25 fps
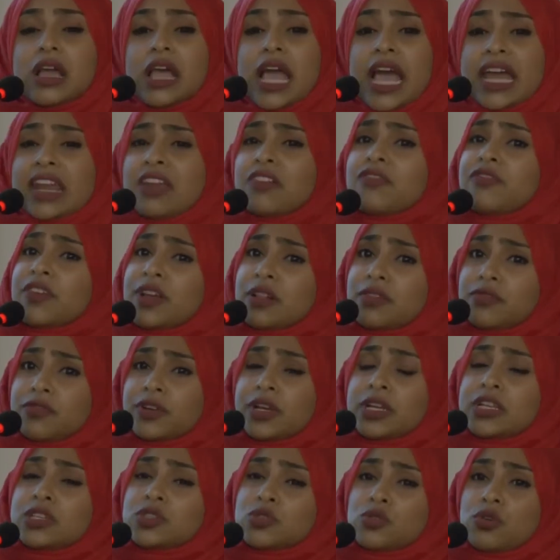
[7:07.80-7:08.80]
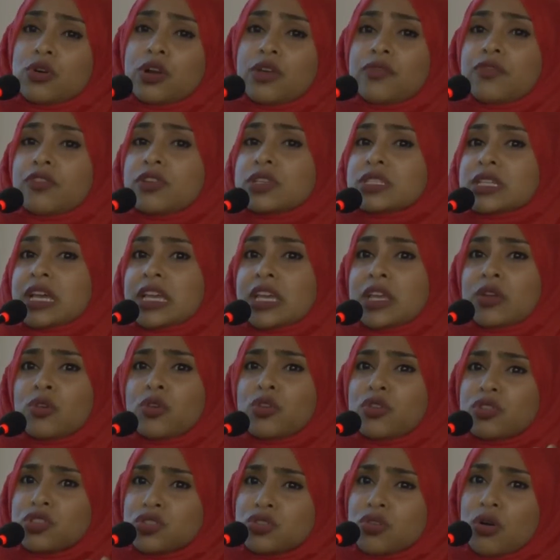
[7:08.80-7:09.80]
and I felt really sorry for her. I was like, you
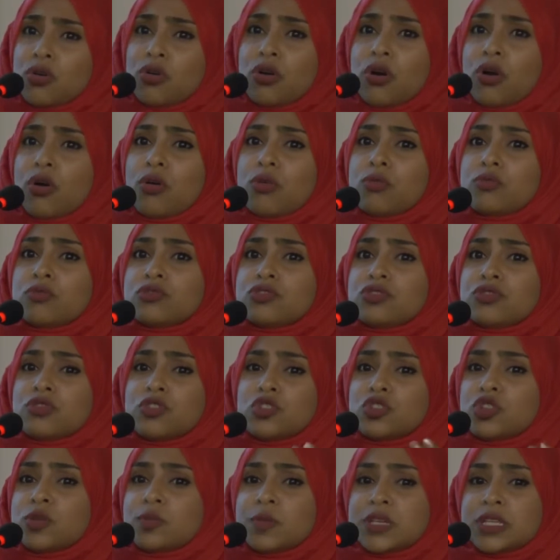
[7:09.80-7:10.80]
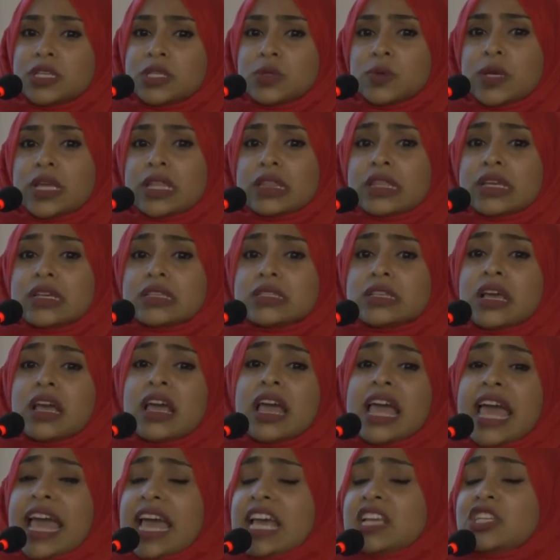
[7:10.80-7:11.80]
know, you're so old, you know, you shouldn't be doing this.
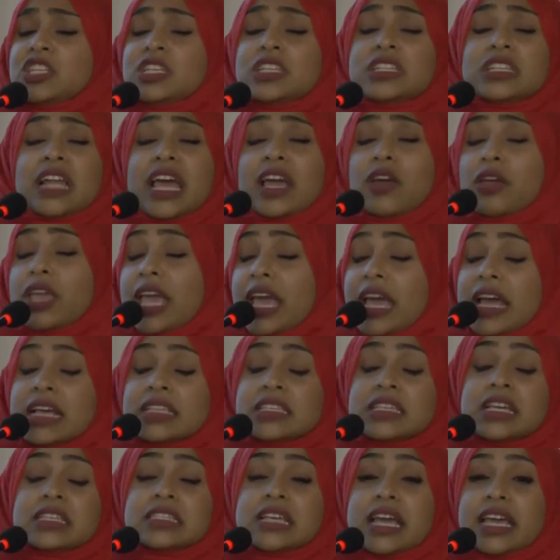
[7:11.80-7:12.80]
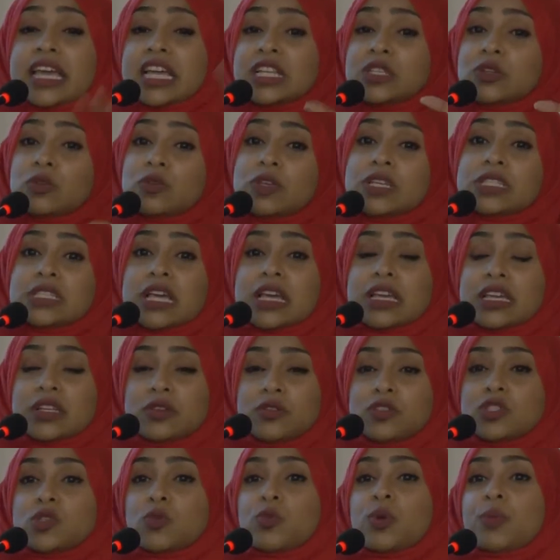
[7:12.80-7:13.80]
And she's like, yes, yes, I can do this, I can
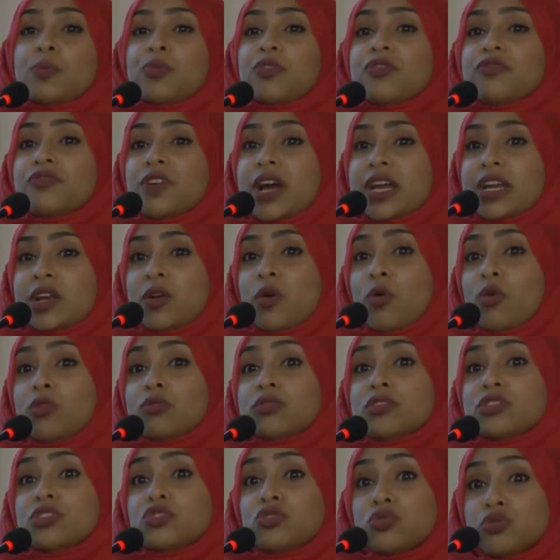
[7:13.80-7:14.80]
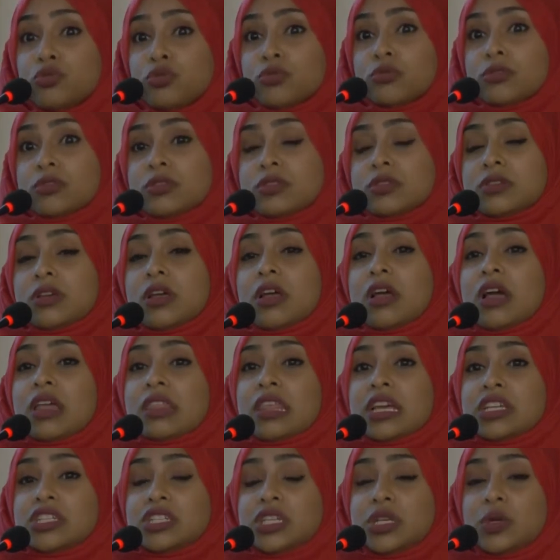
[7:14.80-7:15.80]
do this. So we provided all the tools
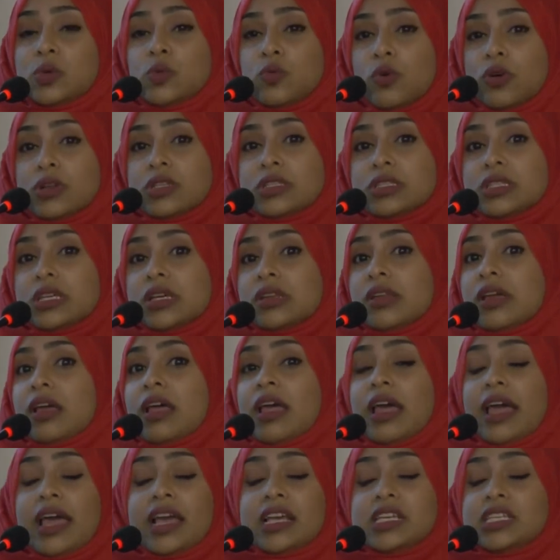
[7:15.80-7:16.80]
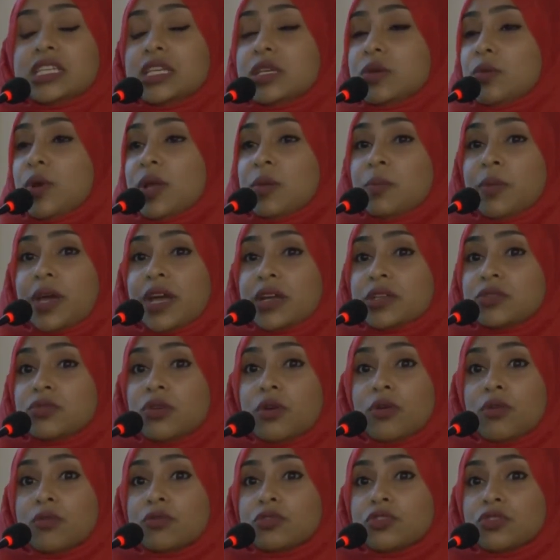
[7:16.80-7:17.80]
that she wanted. And she went back to
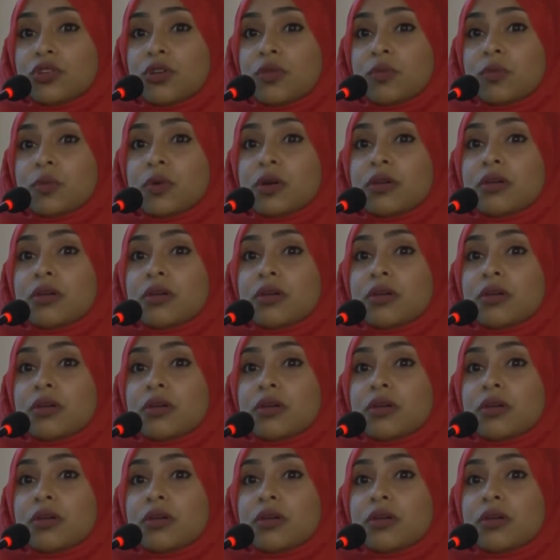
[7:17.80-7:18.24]
her old job.